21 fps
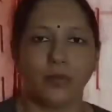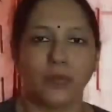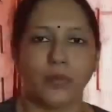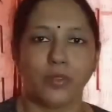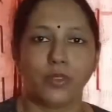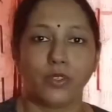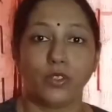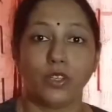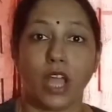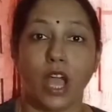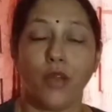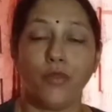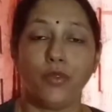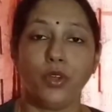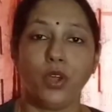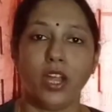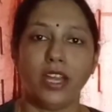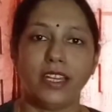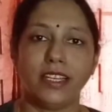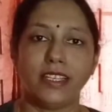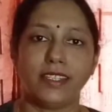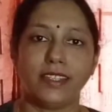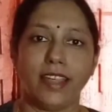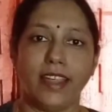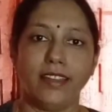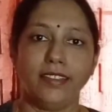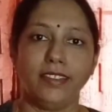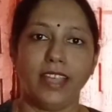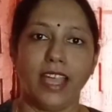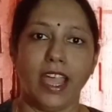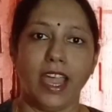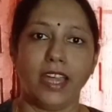So now you
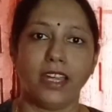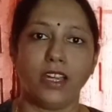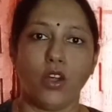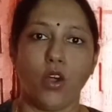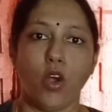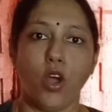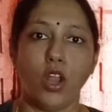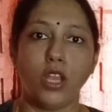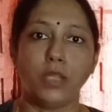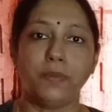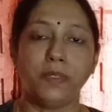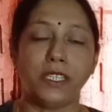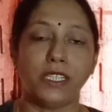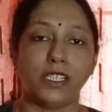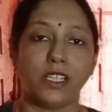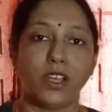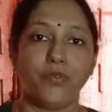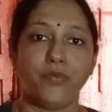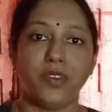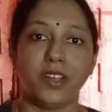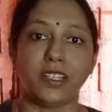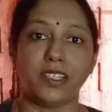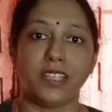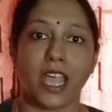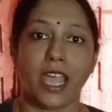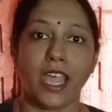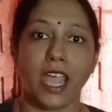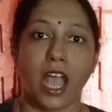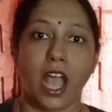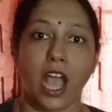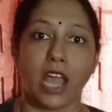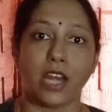understand that all species of fungi
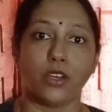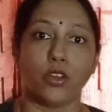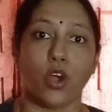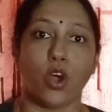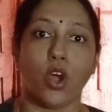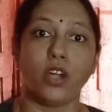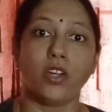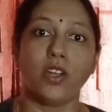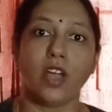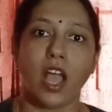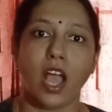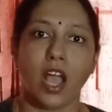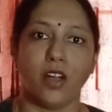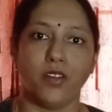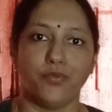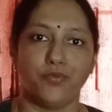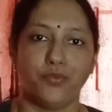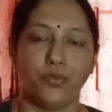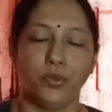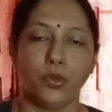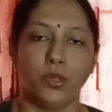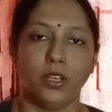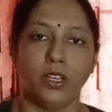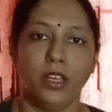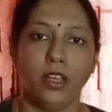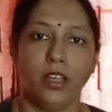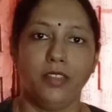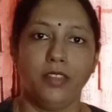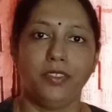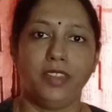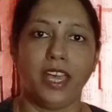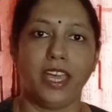are not harmful.
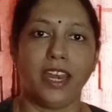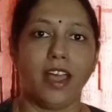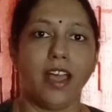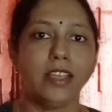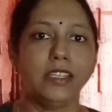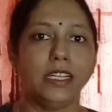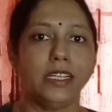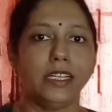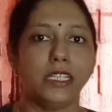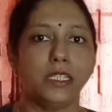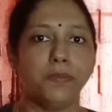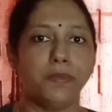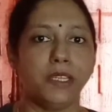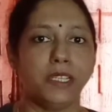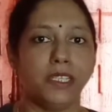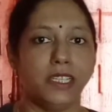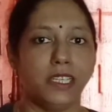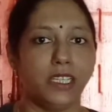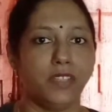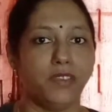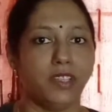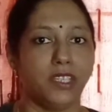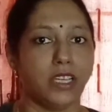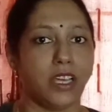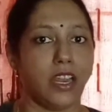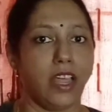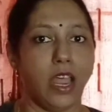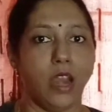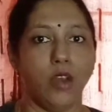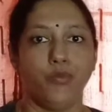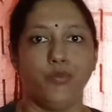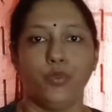There are certain species which are
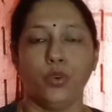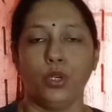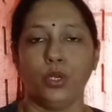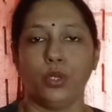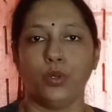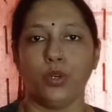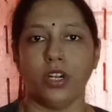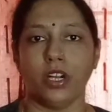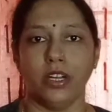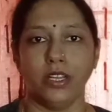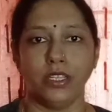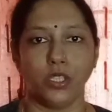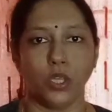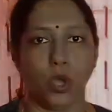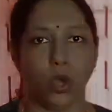helpful to us